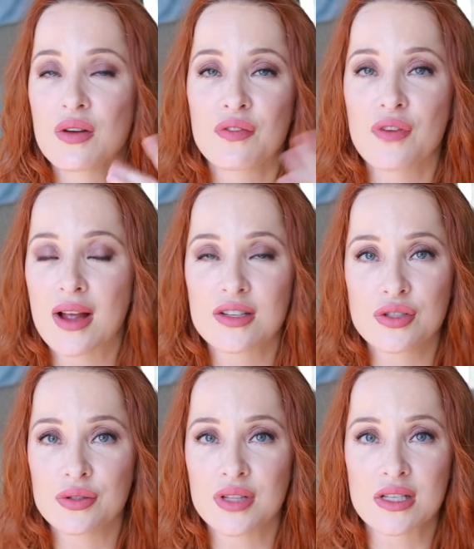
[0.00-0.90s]

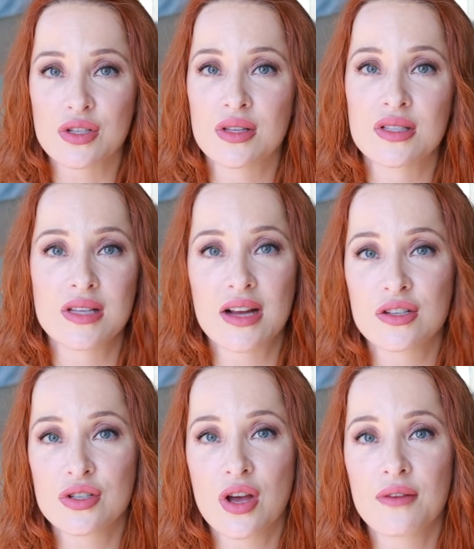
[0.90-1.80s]
fractional laser at the
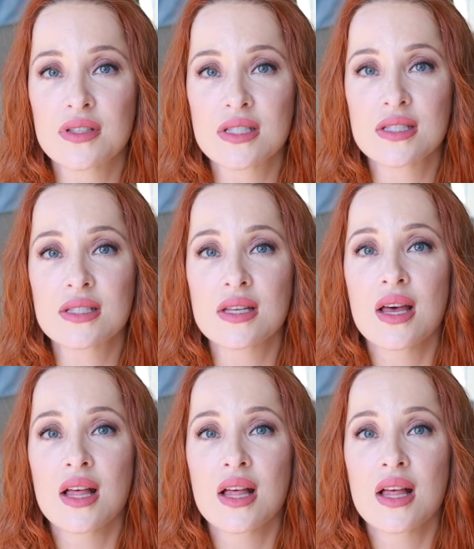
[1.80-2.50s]
doctor's offices.